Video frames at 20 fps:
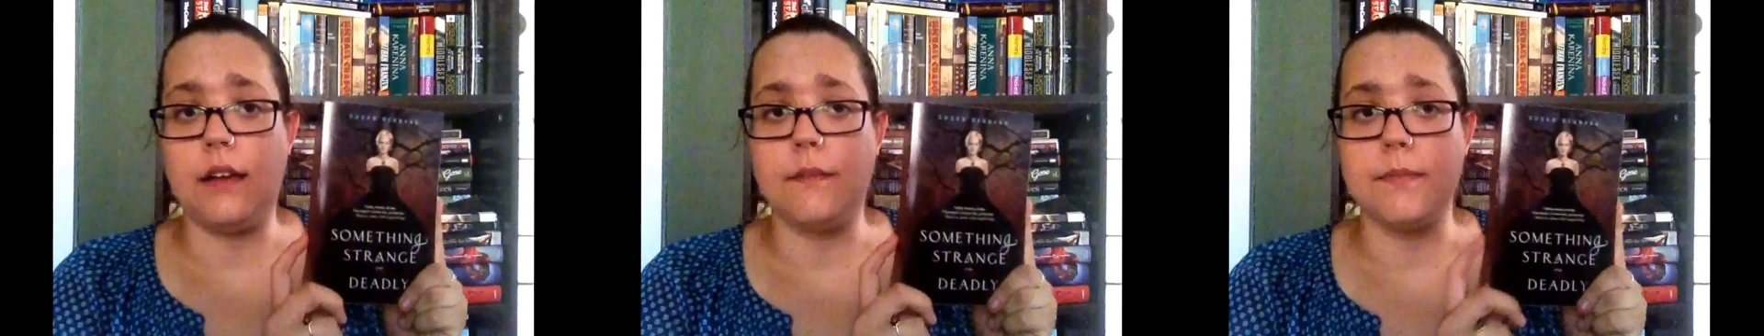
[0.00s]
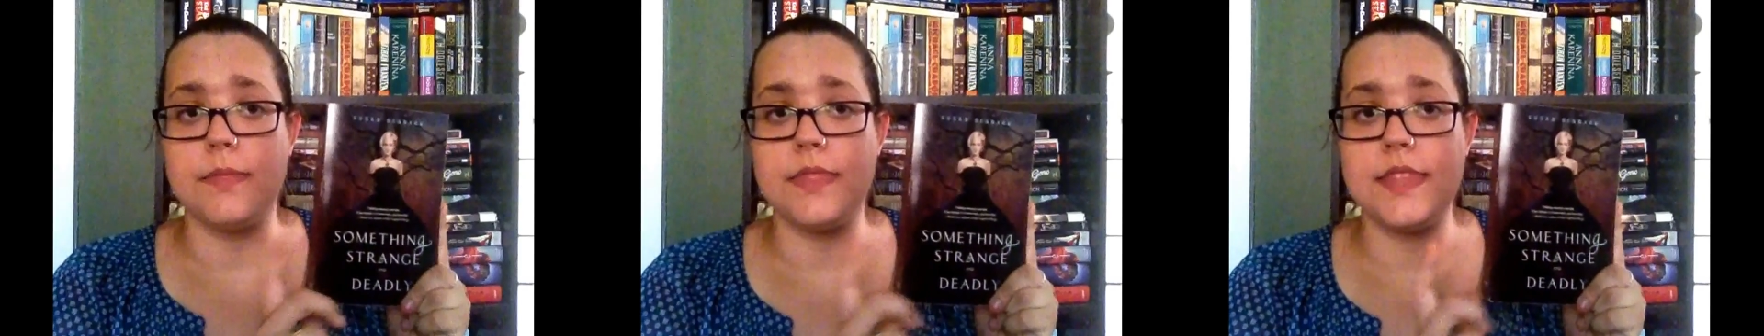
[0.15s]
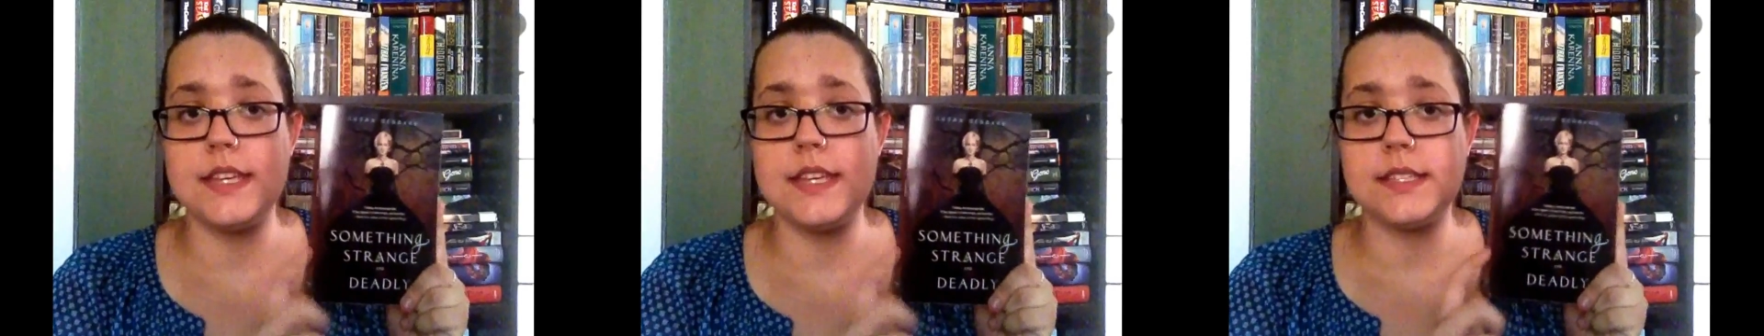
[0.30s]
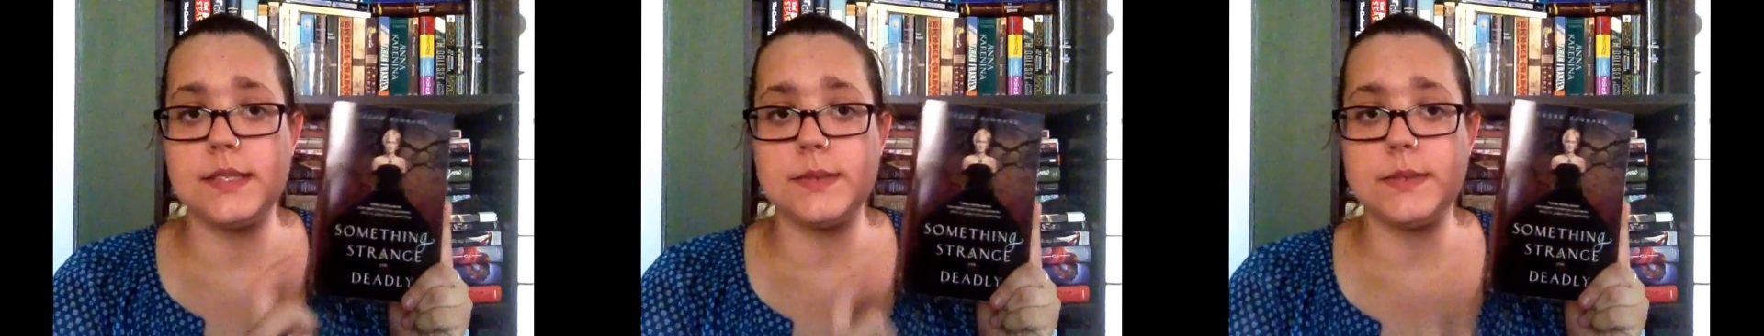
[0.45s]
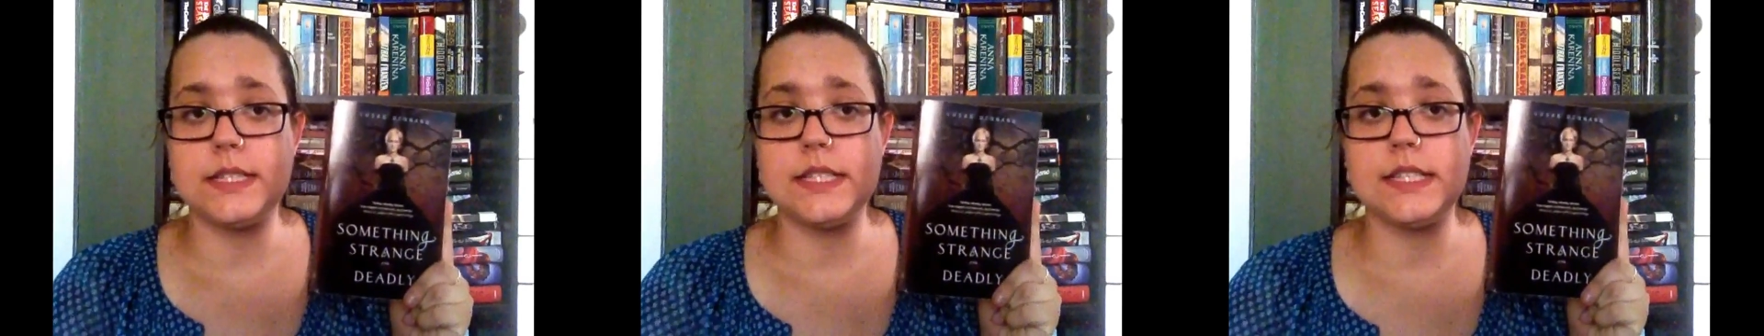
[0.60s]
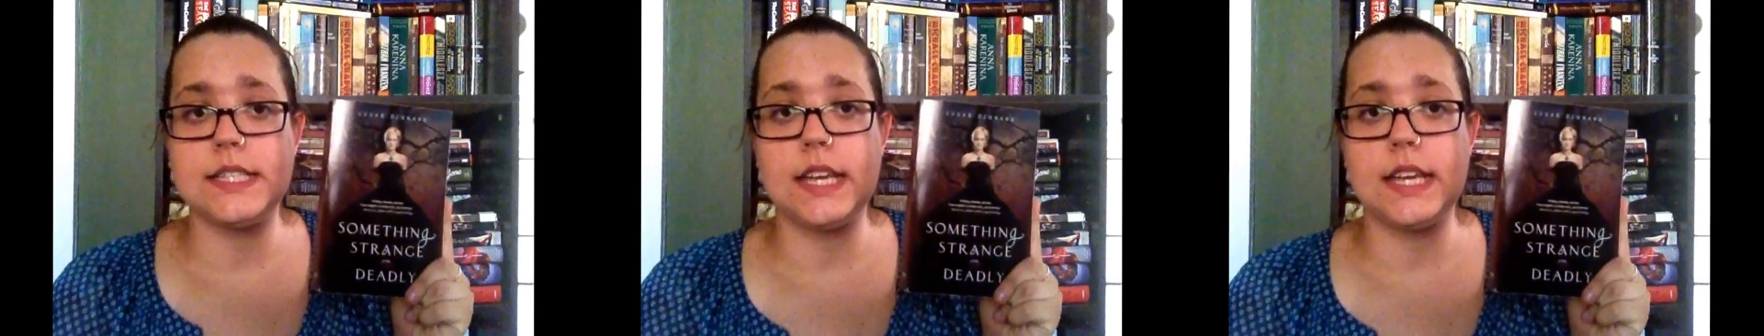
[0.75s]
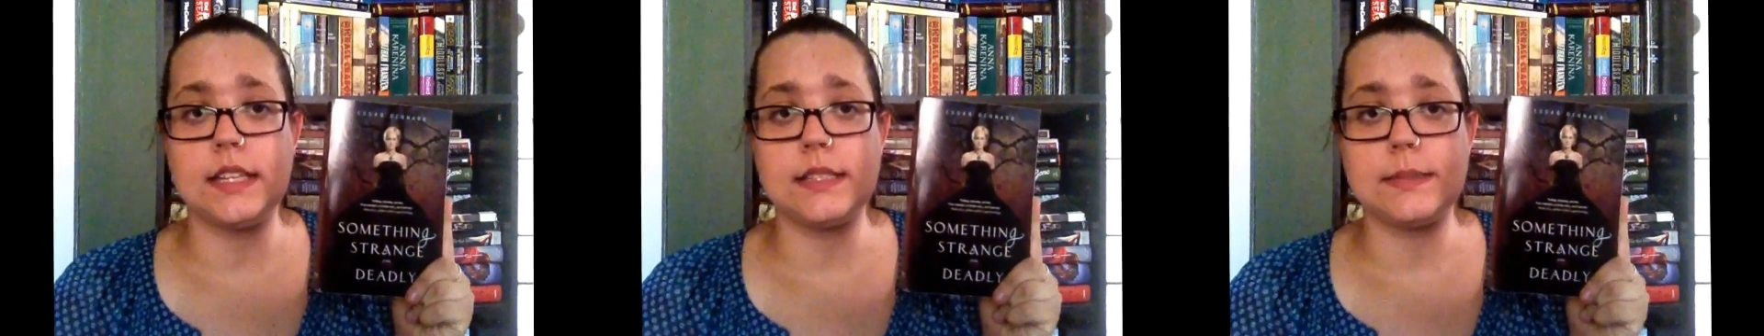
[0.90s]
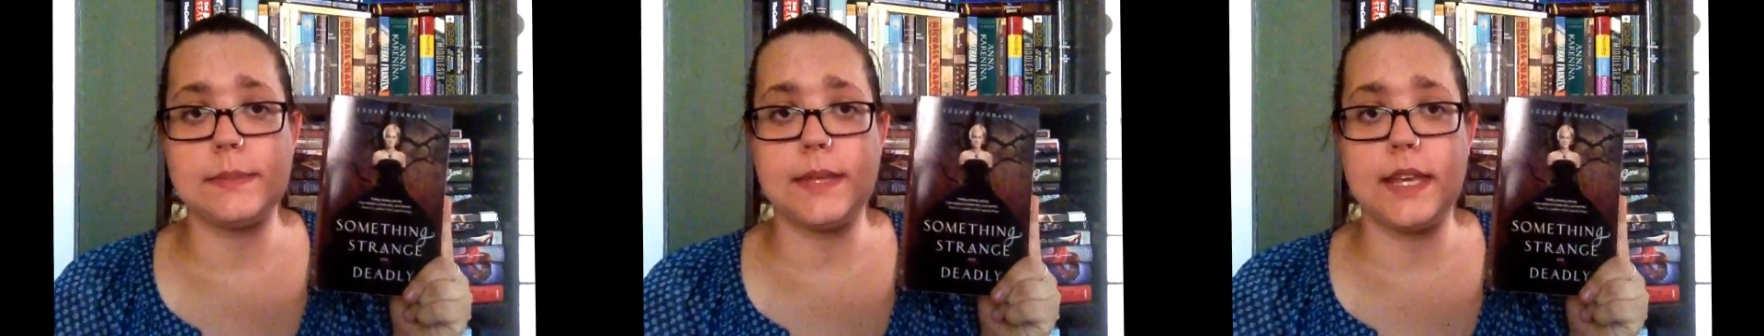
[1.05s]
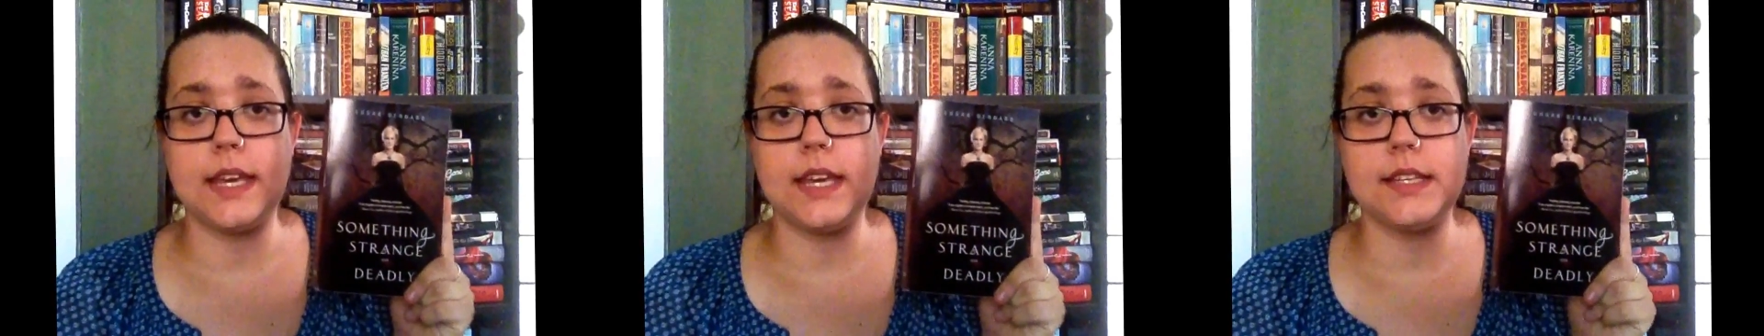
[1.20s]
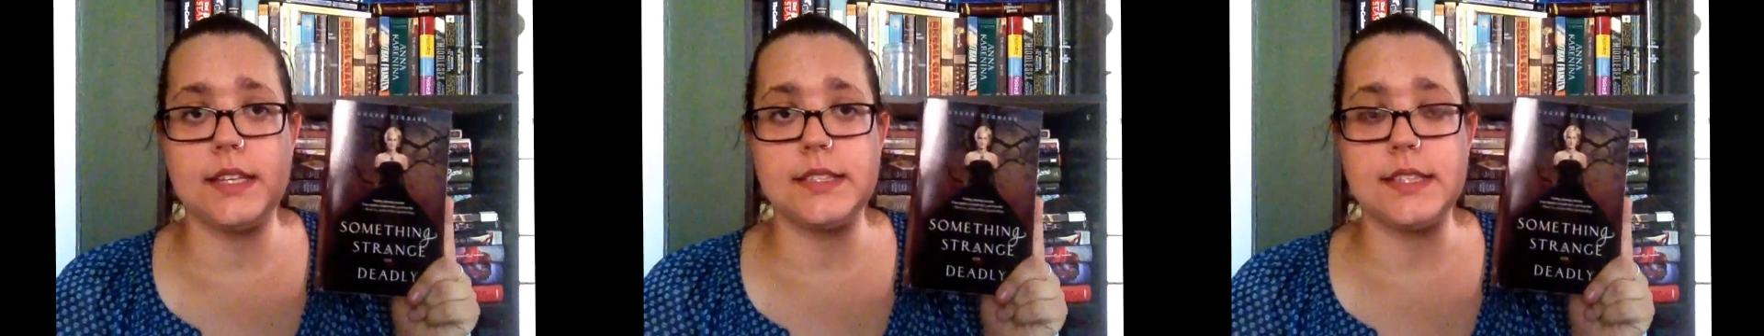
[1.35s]
This one takes
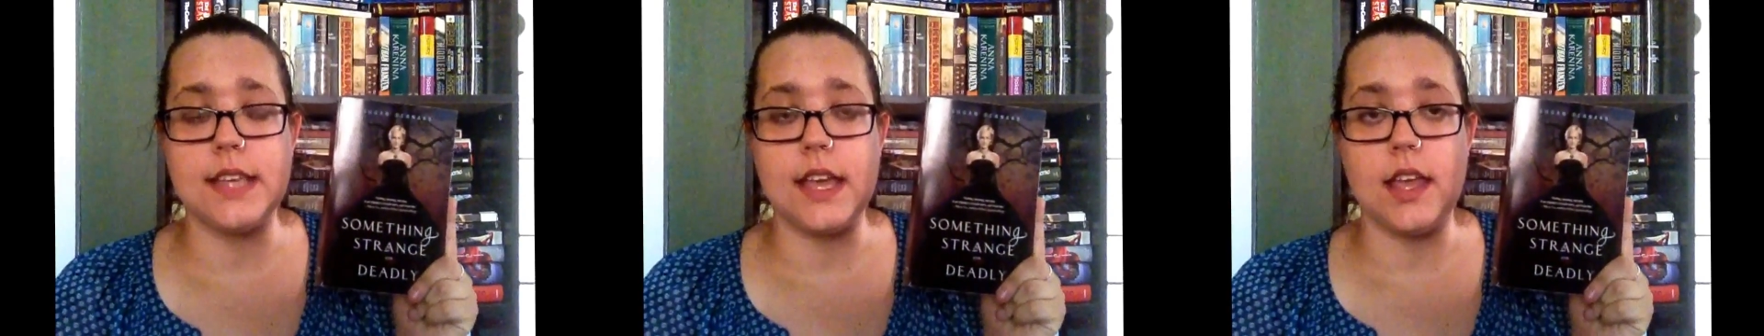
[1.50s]
place